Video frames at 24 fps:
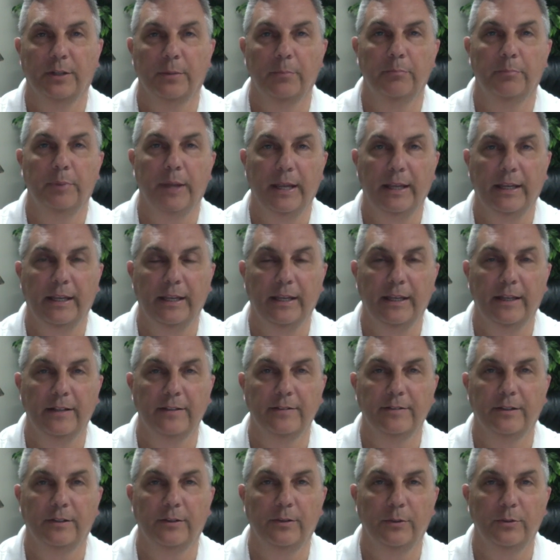banking
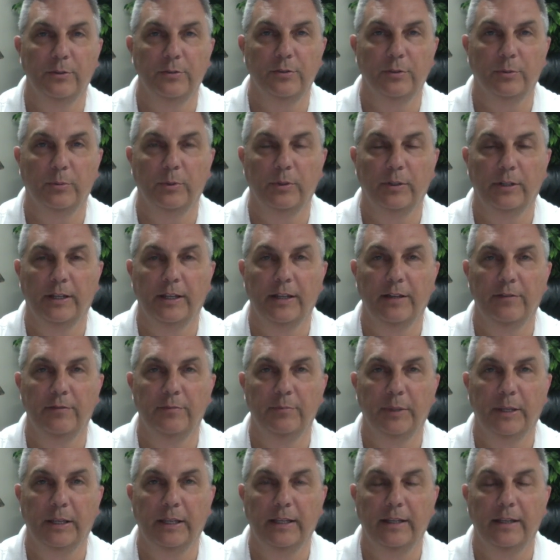institution will give
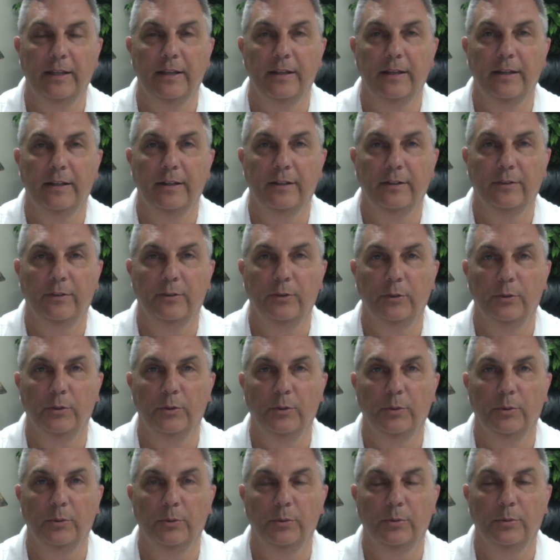me
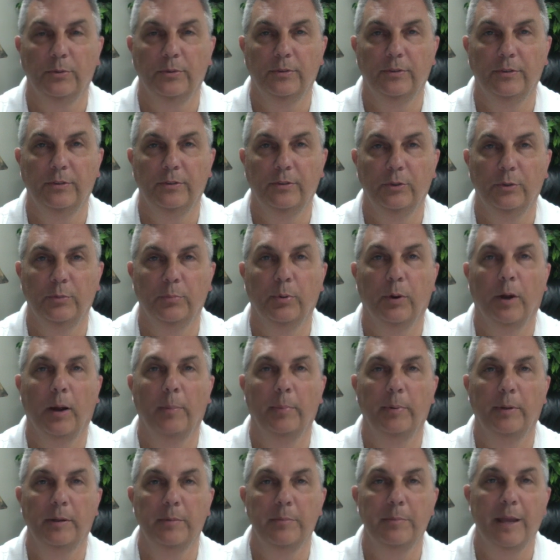to do
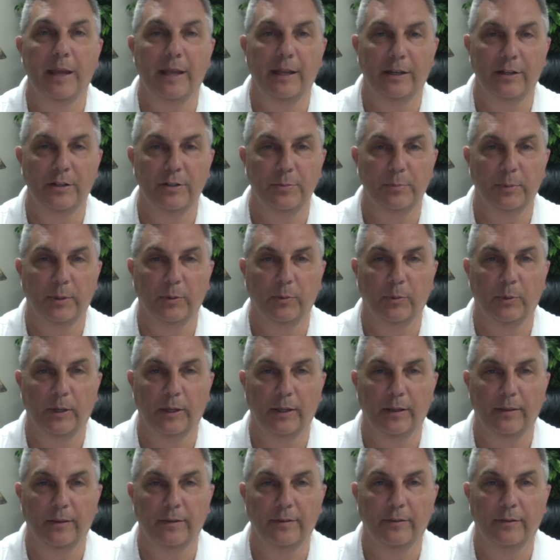property management
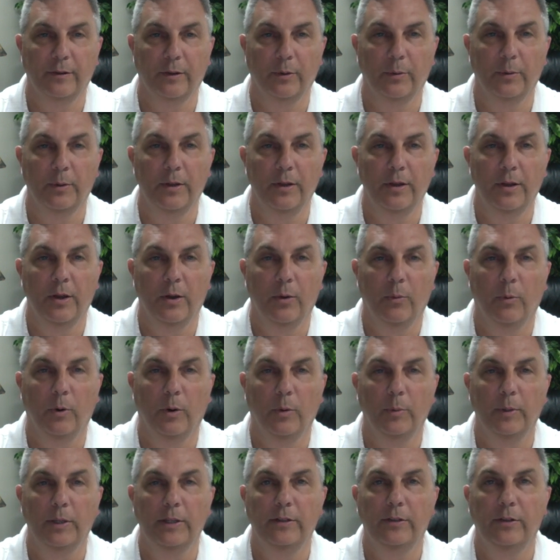with. So what
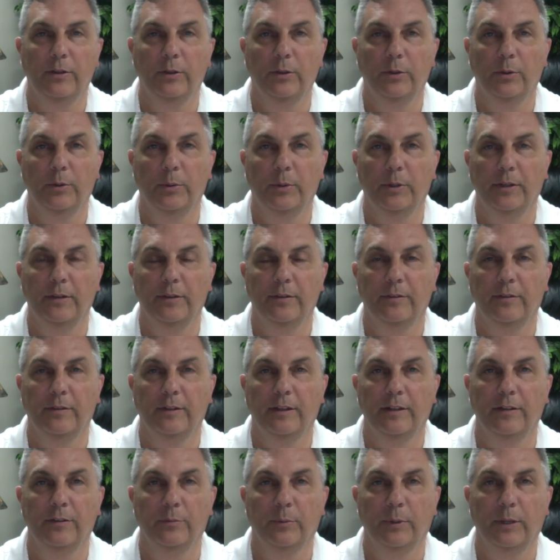we do
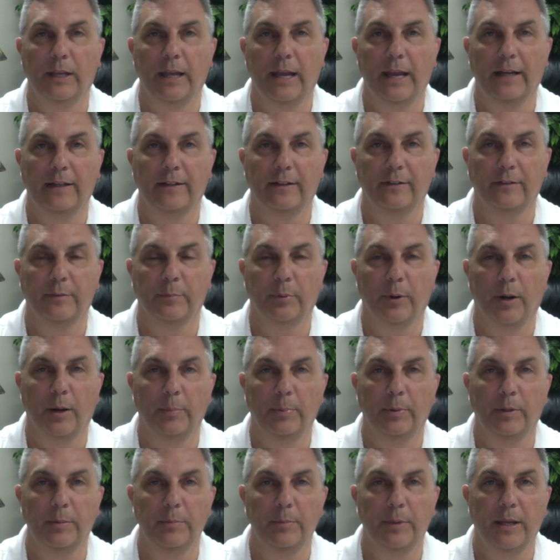is we act as a
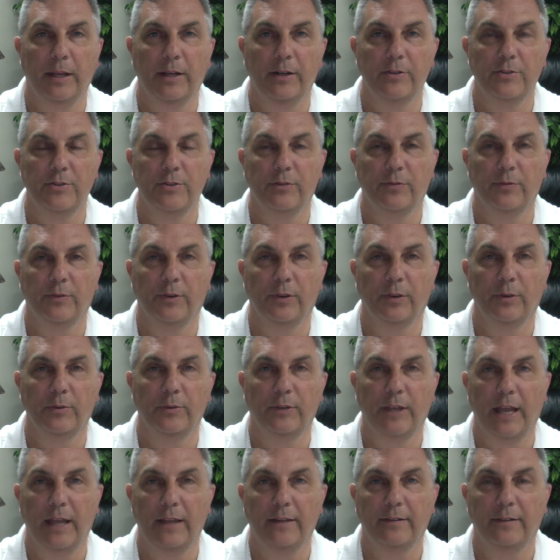property manager for those
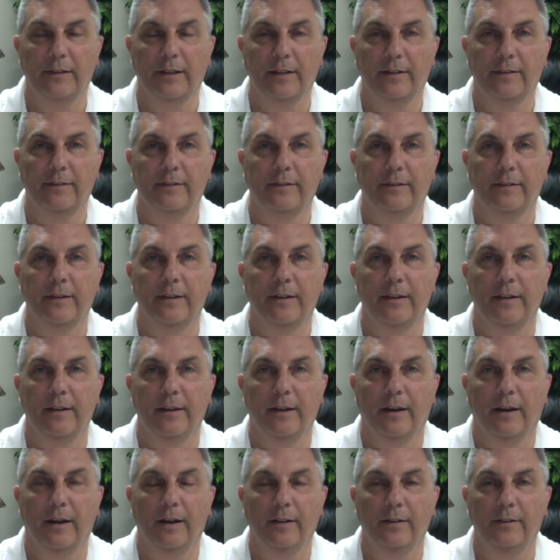assets
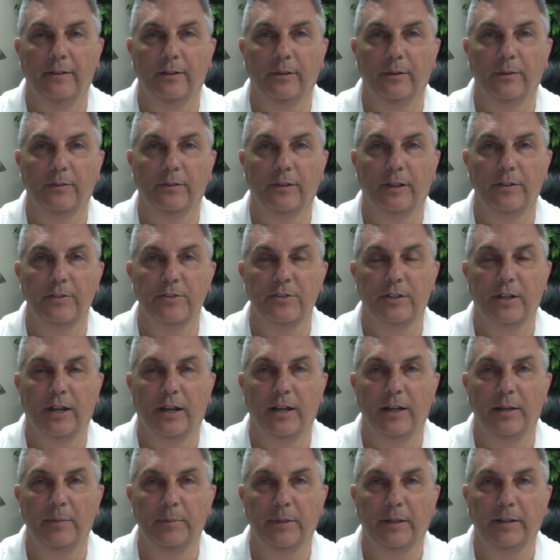until such
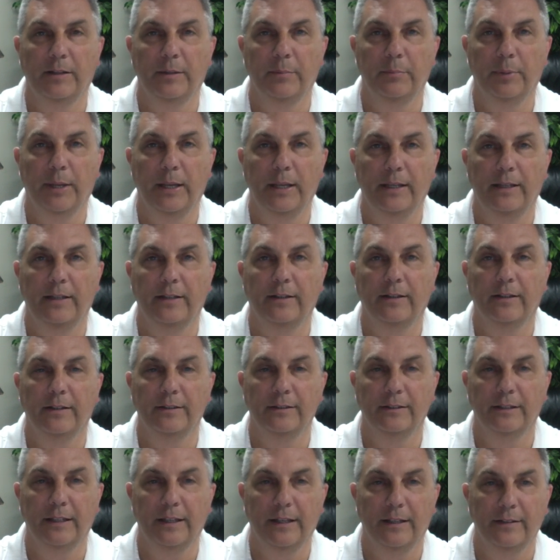time that the bank
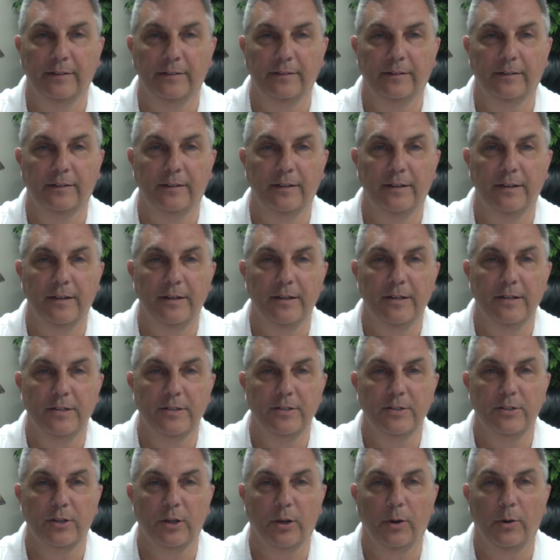can list.
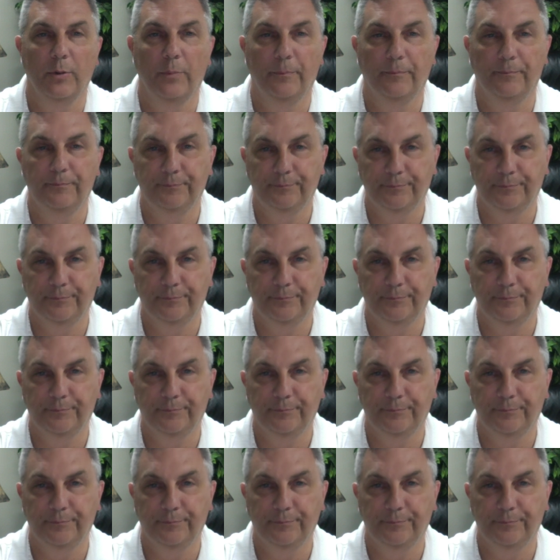So